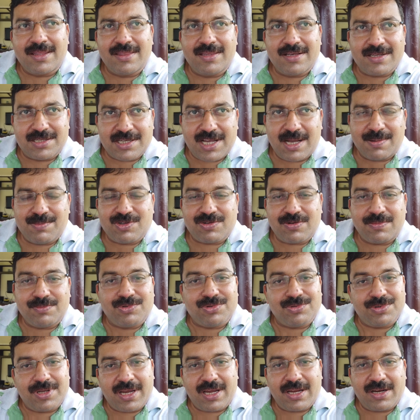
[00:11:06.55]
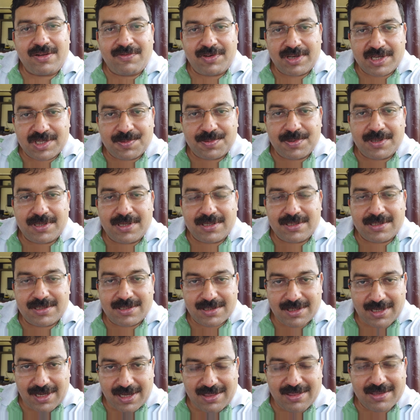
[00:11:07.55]
This comes from 2 decades of
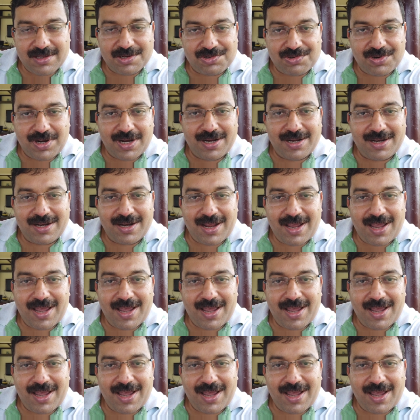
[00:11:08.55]
experience in the trade